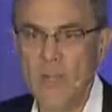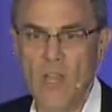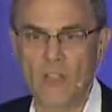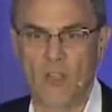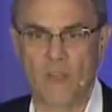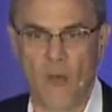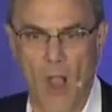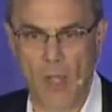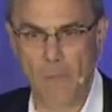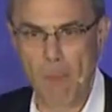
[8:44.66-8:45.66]
do we know so
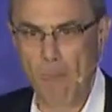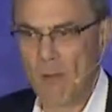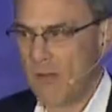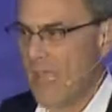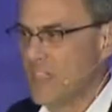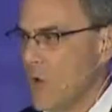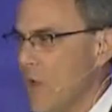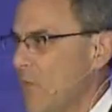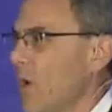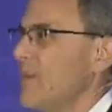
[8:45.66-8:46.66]
far? Okay, so
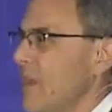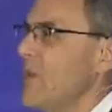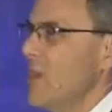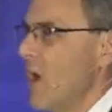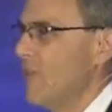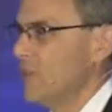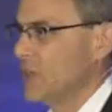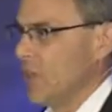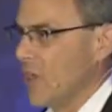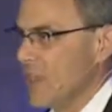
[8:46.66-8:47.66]
one thing we know for
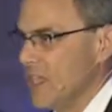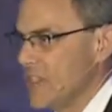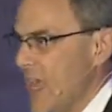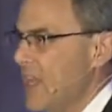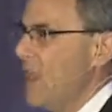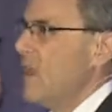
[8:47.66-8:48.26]
sure is that